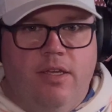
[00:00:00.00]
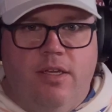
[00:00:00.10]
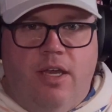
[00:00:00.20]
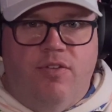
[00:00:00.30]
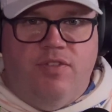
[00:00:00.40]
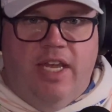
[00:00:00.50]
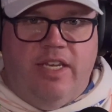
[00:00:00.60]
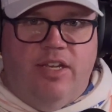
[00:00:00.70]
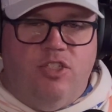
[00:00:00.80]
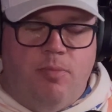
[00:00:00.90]
of
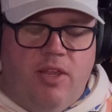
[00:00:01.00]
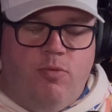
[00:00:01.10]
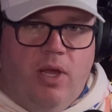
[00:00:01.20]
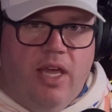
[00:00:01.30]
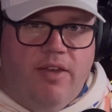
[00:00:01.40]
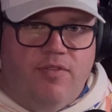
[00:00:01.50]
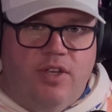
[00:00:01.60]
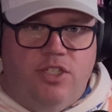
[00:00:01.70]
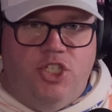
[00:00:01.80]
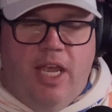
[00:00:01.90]
Danielle Smith, while I've
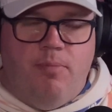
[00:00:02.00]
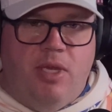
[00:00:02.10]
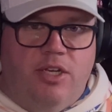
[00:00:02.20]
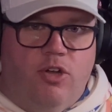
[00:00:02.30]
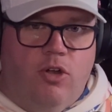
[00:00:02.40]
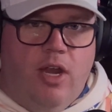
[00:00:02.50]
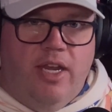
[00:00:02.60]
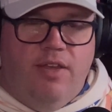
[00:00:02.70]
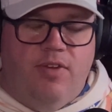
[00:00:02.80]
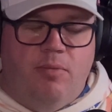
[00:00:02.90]
championed her
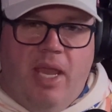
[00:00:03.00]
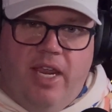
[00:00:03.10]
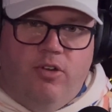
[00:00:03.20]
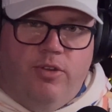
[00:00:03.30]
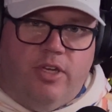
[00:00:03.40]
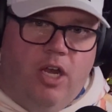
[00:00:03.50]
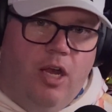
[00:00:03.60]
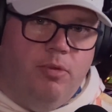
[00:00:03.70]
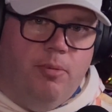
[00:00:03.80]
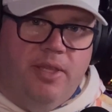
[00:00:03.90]
and even paid her the
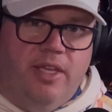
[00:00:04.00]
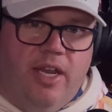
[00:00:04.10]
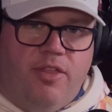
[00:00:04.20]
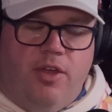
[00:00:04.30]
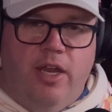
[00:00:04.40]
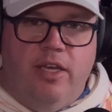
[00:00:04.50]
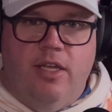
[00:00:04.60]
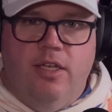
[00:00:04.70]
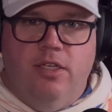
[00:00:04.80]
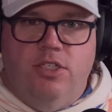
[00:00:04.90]
compliment that I thought
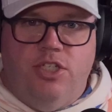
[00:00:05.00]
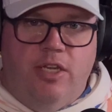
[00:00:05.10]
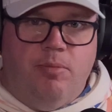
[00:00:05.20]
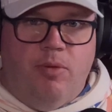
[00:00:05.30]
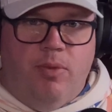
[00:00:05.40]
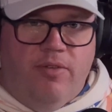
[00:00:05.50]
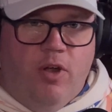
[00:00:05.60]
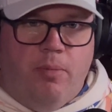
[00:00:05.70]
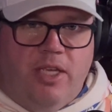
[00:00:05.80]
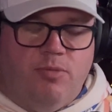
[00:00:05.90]
she had been one of
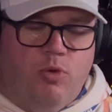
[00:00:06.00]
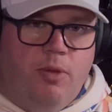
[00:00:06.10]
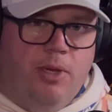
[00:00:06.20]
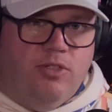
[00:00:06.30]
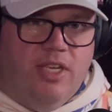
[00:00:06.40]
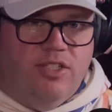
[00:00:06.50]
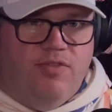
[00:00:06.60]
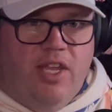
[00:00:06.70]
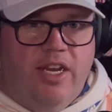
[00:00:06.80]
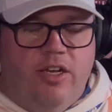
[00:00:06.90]
our best premiers as of
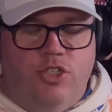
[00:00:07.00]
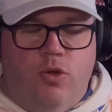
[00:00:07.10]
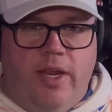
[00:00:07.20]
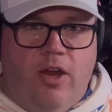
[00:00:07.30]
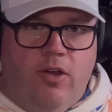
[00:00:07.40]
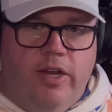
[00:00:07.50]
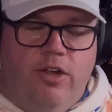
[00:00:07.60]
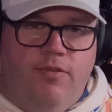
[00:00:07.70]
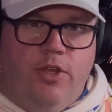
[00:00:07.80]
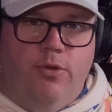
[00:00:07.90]
late during our
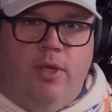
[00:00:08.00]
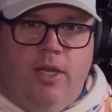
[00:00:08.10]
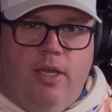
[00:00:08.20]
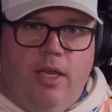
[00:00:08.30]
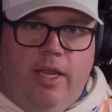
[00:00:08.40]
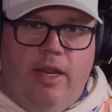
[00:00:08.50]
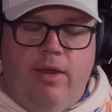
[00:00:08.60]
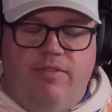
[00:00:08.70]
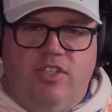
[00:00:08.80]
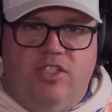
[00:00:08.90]
interview, I now
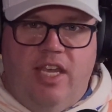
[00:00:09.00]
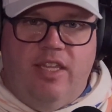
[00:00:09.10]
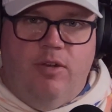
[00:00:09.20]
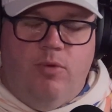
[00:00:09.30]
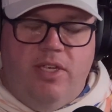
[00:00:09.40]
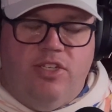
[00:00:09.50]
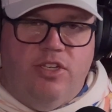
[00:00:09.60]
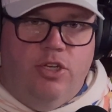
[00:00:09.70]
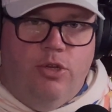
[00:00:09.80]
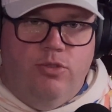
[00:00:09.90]
have to say that
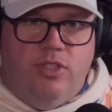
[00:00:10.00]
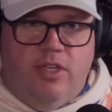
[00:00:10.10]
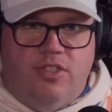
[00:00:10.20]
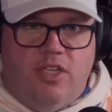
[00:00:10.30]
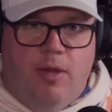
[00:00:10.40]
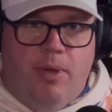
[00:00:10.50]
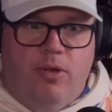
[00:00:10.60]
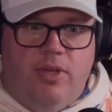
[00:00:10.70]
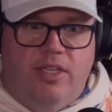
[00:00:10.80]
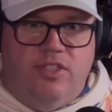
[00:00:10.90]
recent news that has come
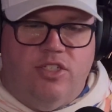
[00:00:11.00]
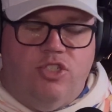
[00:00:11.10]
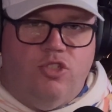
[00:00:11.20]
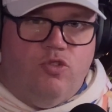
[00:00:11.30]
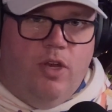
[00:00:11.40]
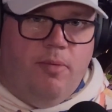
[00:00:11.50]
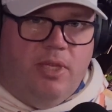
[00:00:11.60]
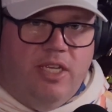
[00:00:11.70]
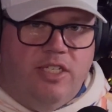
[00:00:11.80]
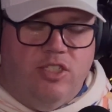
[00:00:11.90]
out is
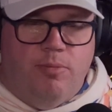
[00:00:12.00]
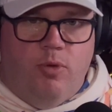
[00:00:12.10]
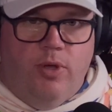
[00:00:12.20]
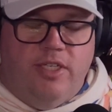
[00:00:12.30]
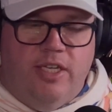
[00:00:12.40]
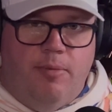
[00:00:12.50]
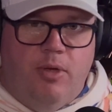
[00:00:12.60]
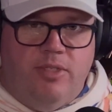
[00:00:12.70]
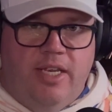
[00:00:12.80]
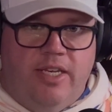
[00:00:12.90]
extremely disappointing
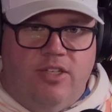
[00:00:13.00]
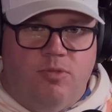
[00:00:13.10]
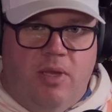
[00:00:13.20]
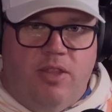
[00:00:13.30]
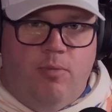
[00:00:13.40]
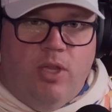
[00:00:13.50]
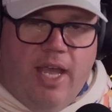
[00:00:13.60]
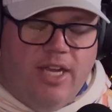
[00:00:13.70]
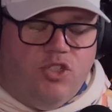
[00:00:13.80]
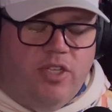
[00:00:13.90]
about Danielle Smith and will
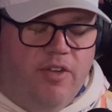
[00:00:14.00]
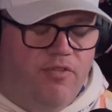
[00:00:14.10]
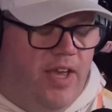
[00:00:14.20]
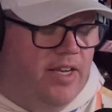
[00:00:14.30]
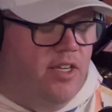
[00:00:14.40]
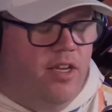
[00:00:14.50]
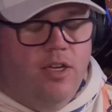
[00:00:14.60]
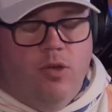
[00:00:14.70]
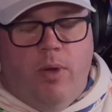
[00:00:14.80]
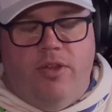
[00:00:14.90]
actually affect
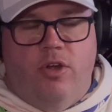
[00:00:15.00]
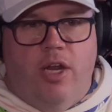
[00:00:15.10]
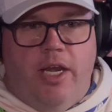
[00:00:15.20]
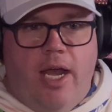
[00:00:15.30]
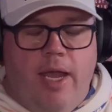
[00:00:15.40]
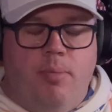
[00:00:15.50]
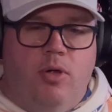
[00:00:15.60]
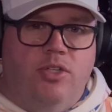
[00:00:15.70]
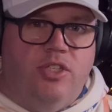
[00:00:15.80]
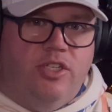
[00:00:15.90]
whether or not I
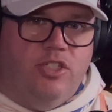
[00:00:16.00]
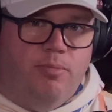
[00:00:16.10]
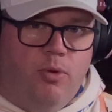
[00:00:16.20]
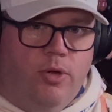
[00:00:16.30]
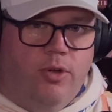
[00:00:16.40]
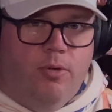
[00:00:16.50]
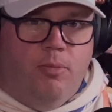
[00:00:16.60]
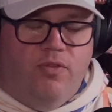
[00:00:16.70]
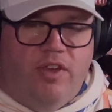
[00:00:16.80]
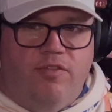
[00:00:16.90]
personally support her
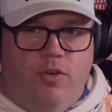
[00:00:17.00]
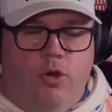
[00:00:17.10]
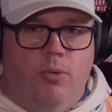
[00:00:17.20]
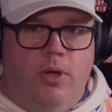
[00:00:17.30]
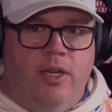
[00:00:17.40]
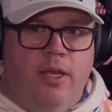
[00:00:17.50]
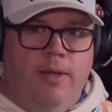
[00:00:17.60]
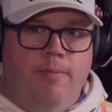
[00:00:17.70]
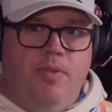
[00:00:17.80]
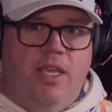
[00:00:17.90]
moving forward
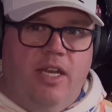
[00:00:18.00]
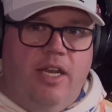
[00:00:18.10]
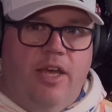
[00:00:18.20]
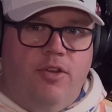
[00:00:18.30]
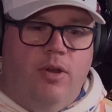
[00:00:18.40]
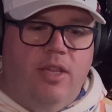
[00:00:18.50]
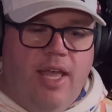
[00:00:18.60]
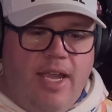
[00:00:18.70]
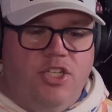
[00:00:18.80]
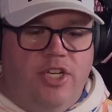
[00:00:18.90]
in another
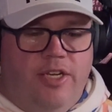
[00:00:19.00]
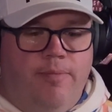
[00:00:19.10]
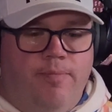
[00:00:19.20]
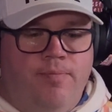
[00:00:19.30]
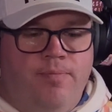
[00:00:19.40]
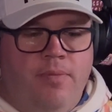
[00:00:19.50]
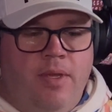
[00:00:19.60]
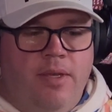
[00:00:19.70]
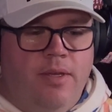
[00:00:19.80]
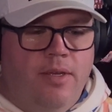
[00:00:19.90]
election.
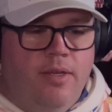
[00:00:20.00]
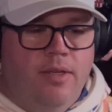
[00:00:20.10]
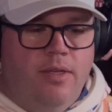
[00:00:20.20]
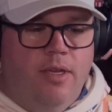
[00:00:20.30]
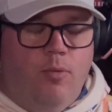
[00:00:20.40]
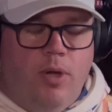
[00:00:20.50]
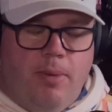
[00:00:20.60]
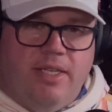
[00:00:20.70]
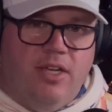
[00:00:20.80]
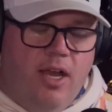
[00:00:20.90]
What am
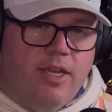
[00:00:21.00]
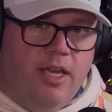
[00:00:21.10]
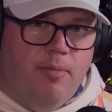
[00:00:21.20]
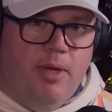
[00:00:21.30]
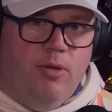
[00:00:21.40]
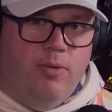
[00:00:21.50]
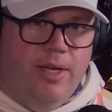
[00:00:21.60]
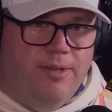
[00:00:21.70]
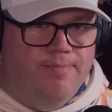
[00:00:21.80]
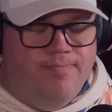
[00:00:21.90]
I talking about?
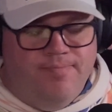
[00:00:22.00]
Well,